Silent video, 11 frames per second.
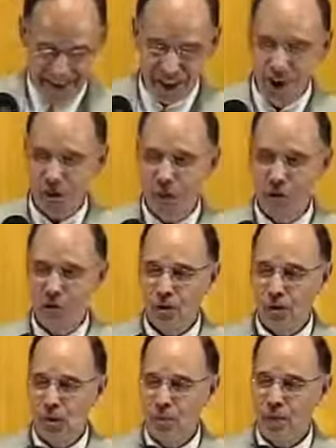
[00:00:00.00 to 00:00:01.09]
No,
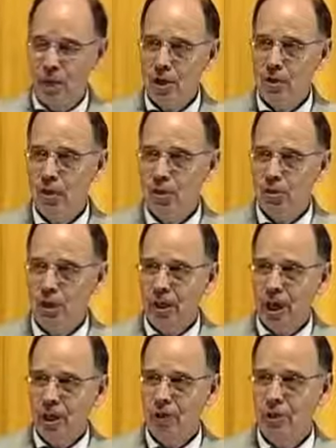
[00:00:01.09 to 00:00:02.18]
you're special
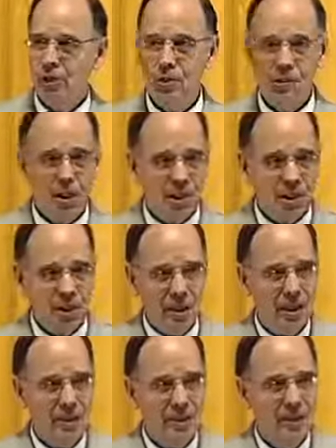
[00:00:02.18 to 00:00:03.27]
creations
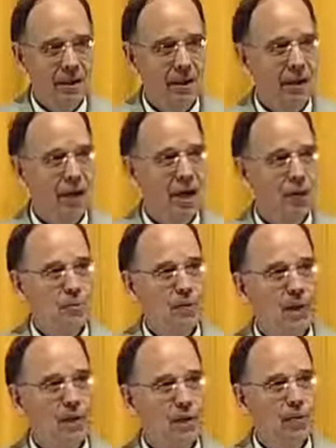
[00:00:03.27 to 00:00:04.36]
in God's
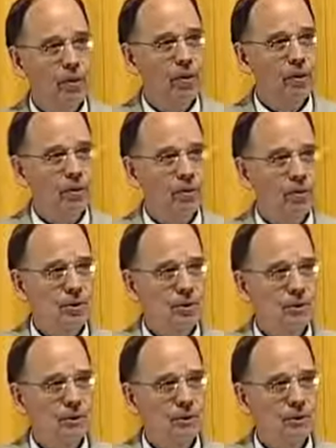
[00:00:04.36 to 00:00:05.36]
plan and purpose.